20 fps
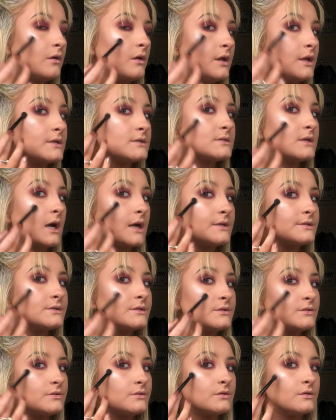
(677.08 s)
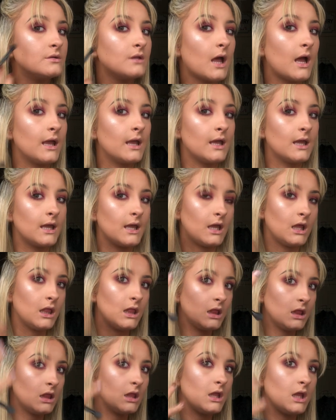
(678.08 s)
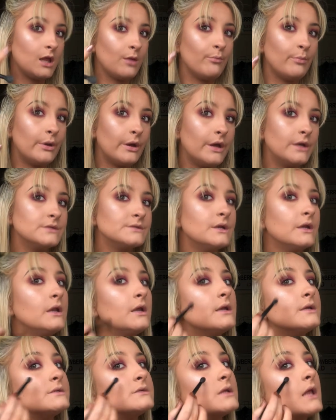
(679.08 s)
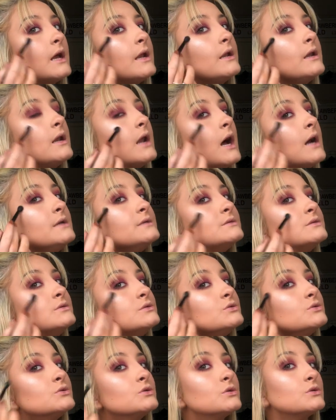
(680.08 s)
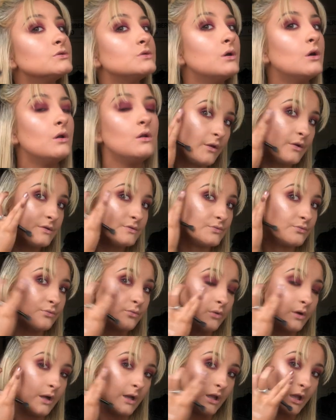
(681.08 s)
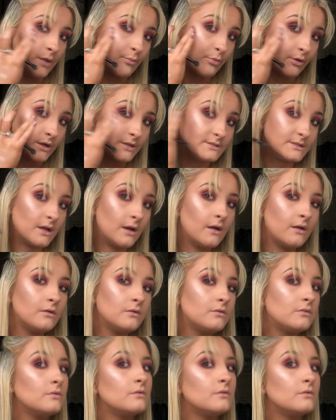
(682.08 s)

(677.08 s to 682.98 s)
It's nice and like in person, it's like nice and subtle. It looks really pretty.